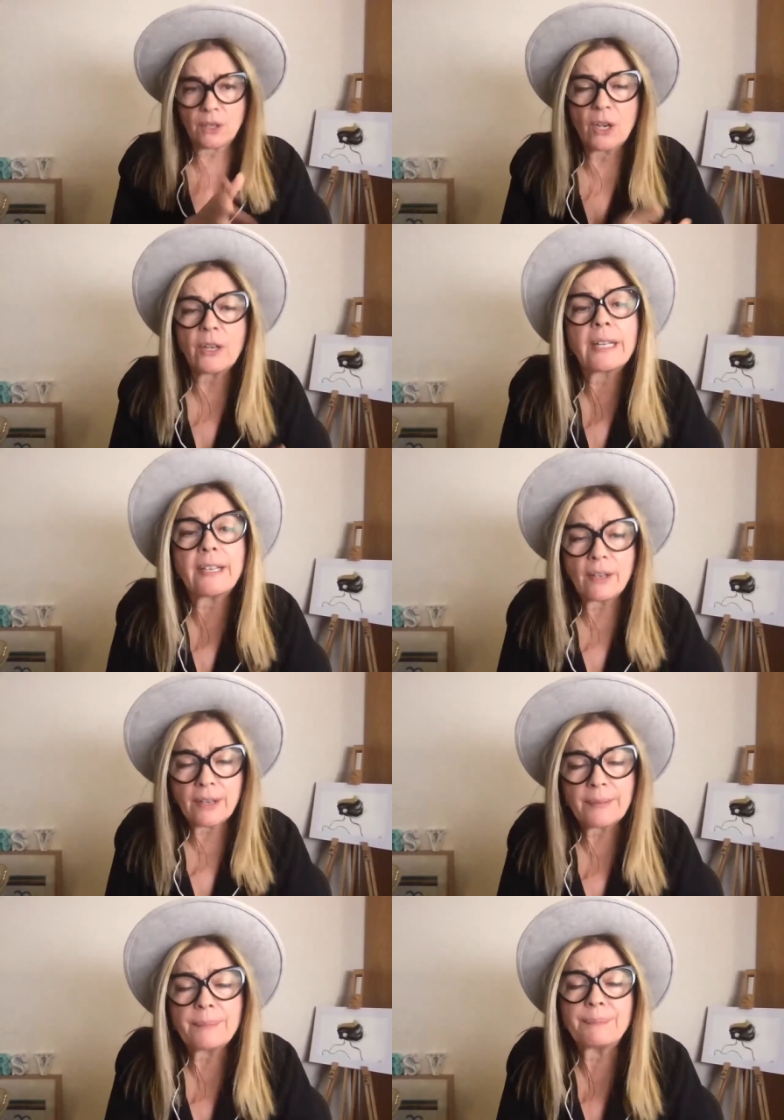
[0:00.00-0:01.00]
only,
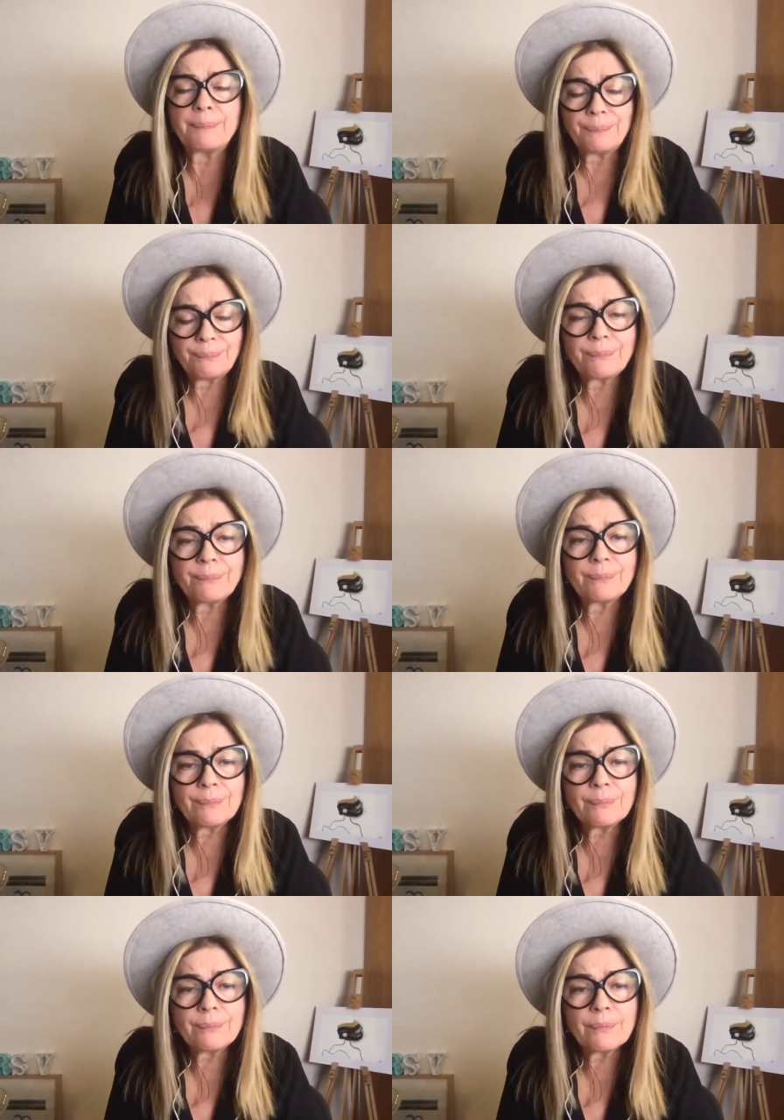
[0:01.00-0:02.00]
okay. I mean,
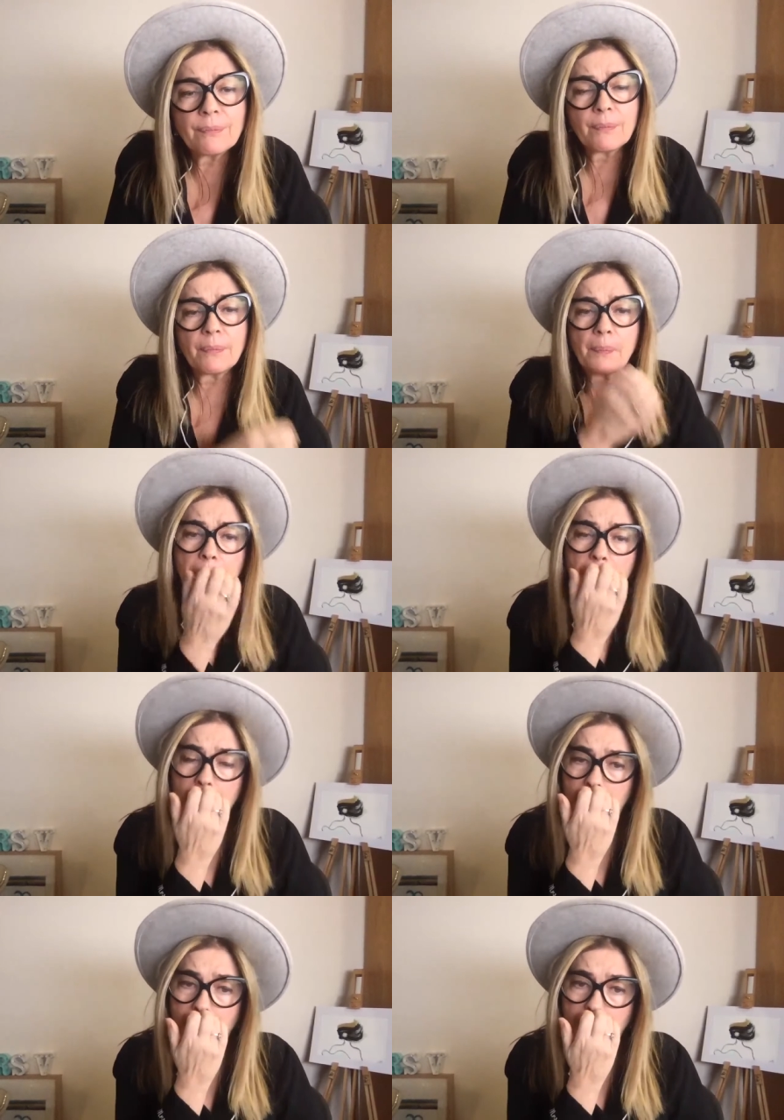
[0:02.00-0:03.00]
viruses are
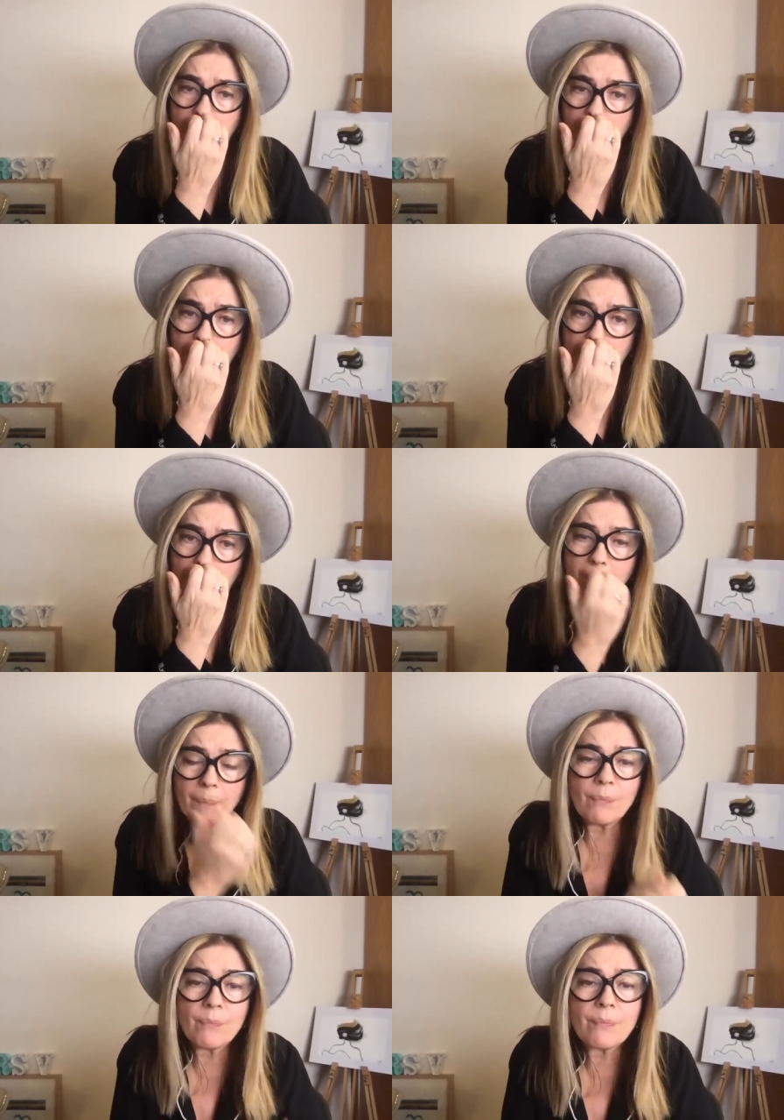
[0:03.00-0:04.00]
normally something
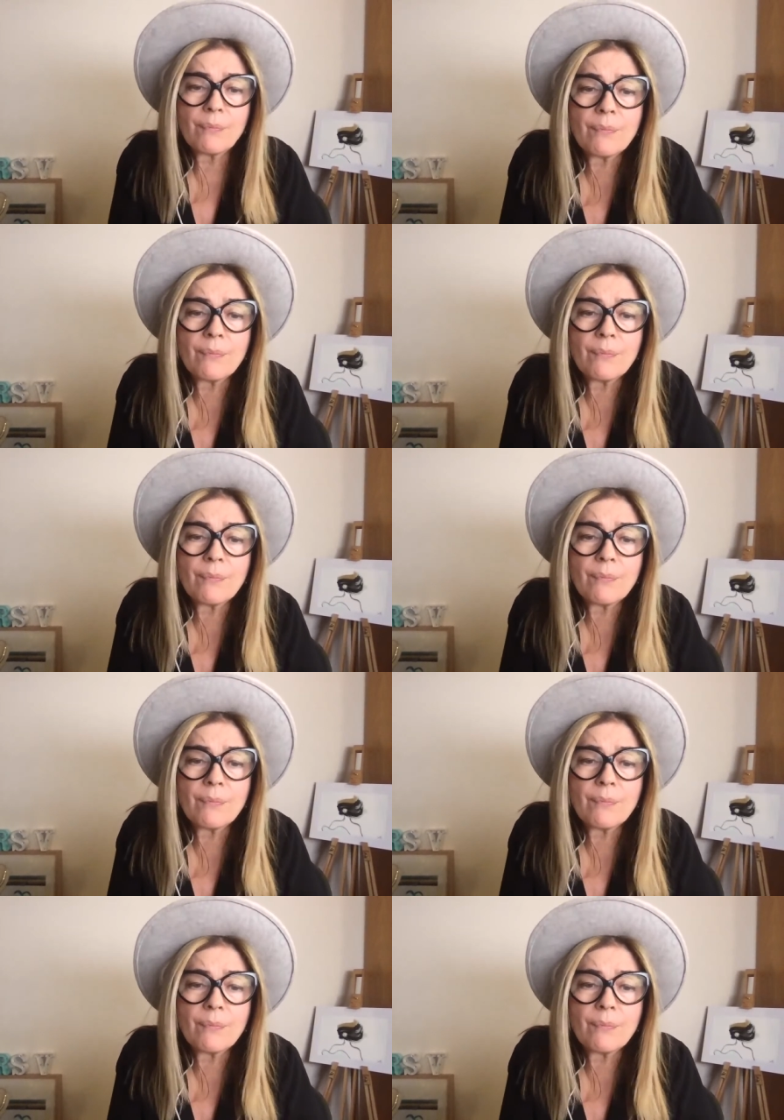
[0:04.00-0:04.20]
associated with